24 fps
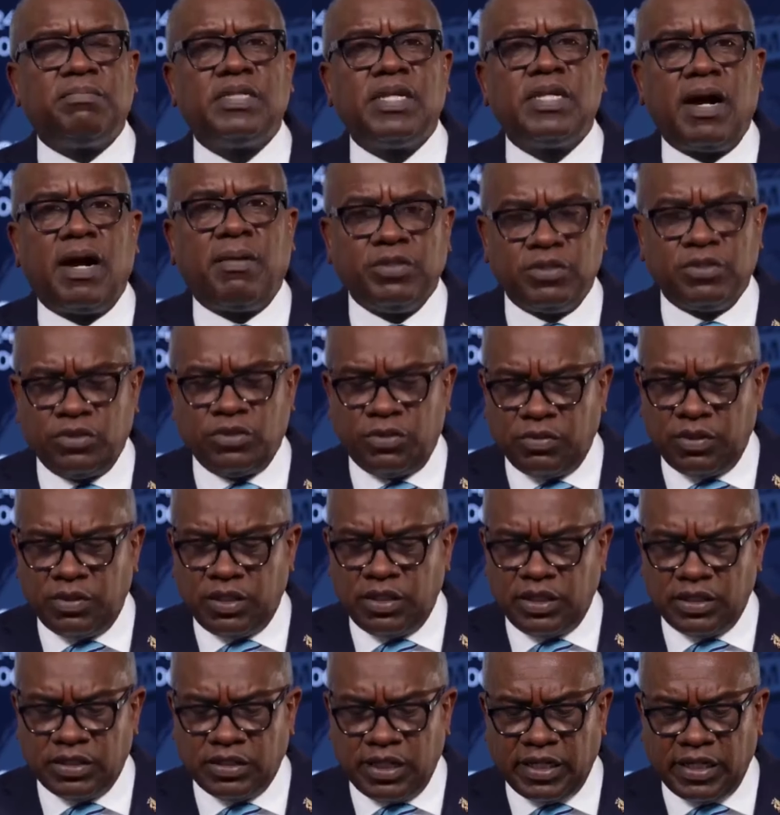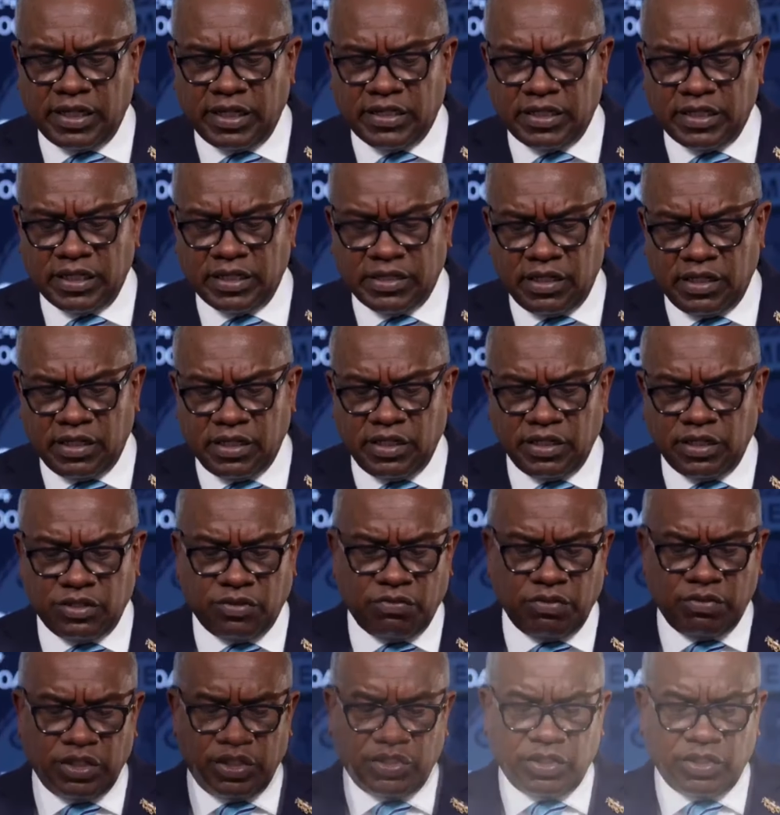opportunities that exist in this region.